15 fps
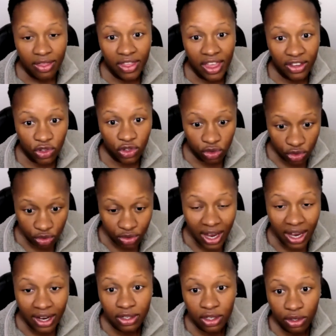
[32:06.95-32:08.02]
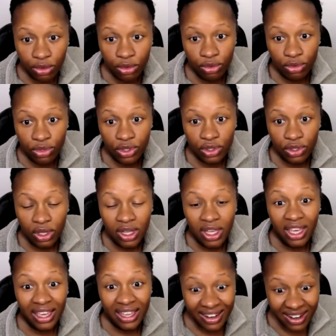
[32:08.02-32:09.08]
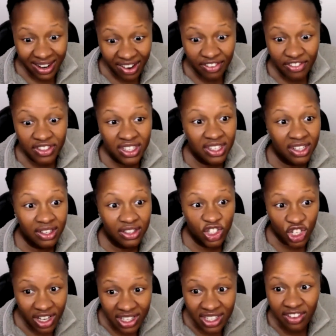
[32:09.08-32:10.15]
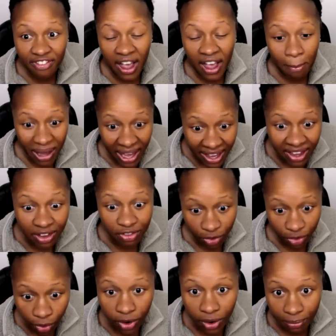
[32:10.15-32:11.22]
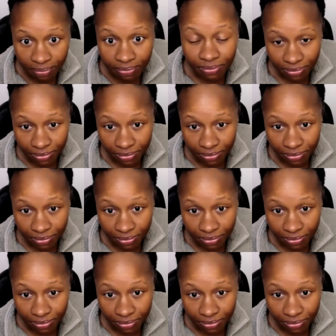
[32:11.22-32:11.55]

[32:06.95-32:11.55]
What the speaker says: that you do not use enough to justify paying for them.